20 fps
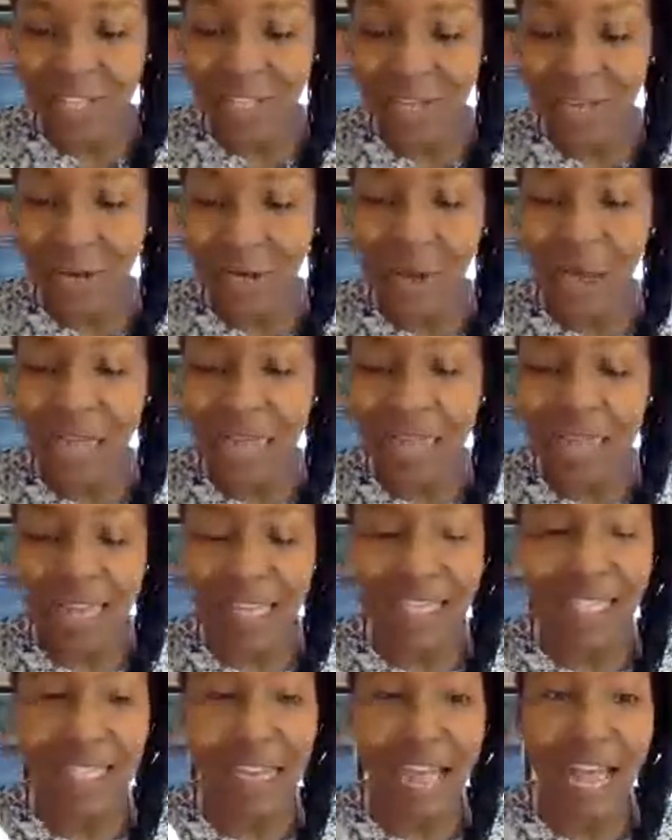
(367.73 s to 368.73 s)
So it
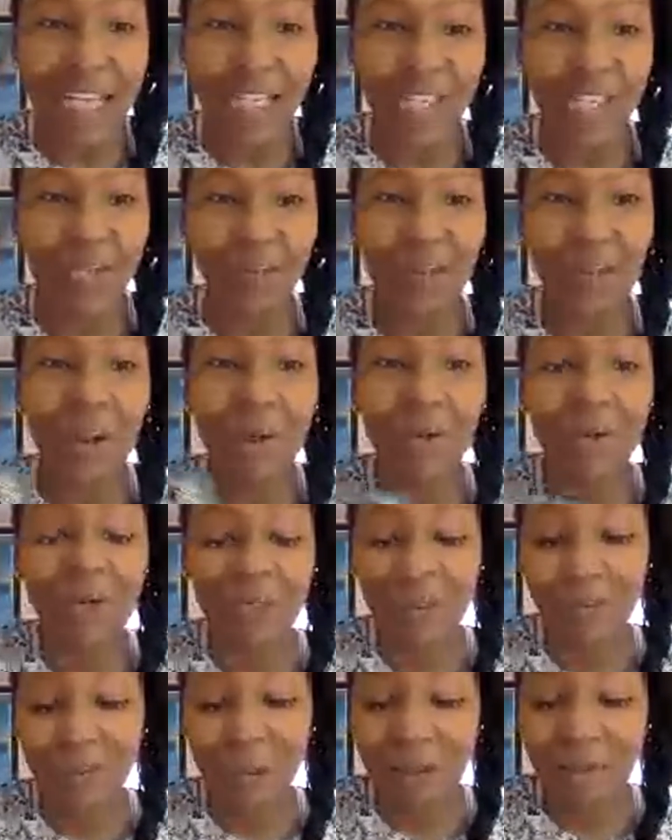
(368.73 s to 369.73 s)
is National
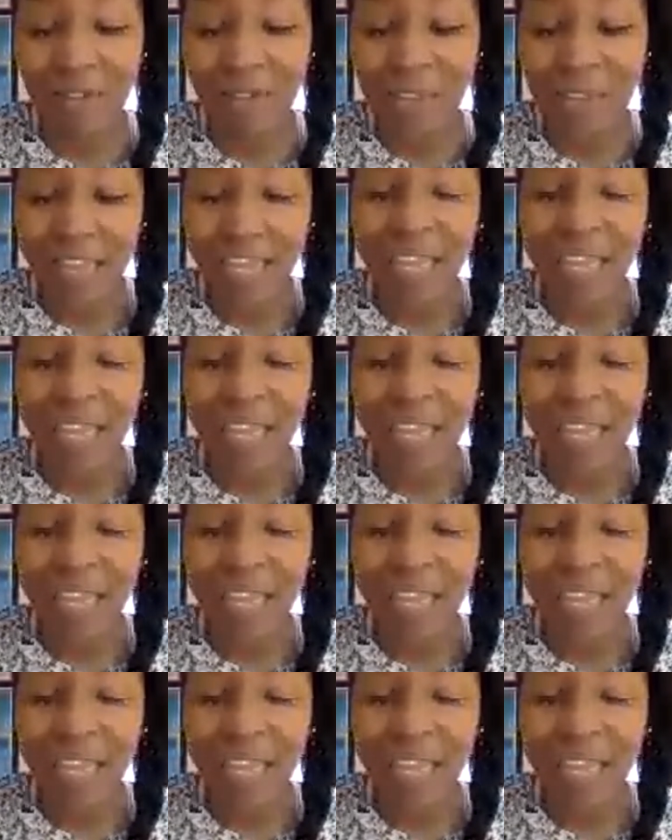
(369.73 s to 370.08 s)
Poetry Month.